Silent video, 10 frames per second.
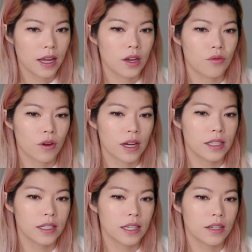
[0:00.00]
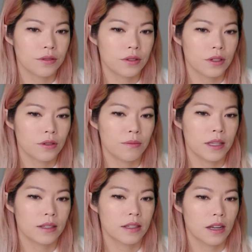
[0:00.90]
Gradient equals 0
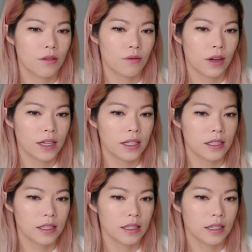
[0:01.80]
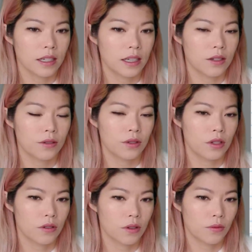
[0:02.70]
means the gradient equals
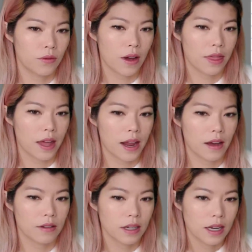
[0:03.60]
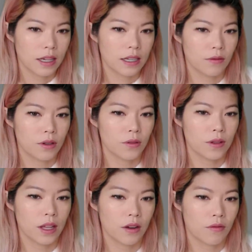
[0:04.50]
0. We write that out. Now we know
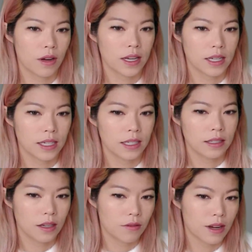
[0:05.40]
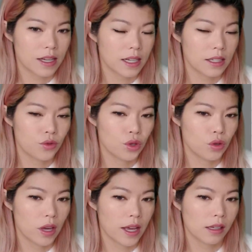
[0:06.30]
what the gradient is. The gradient is
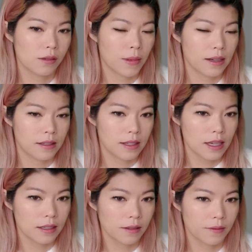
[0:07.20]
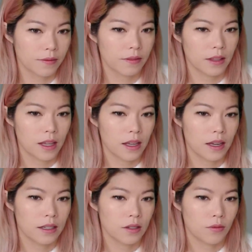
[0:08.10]
2x minus 6.
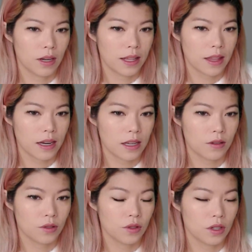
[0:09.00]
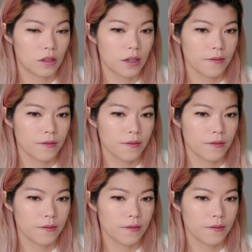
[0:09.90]
So we let that equal to 0.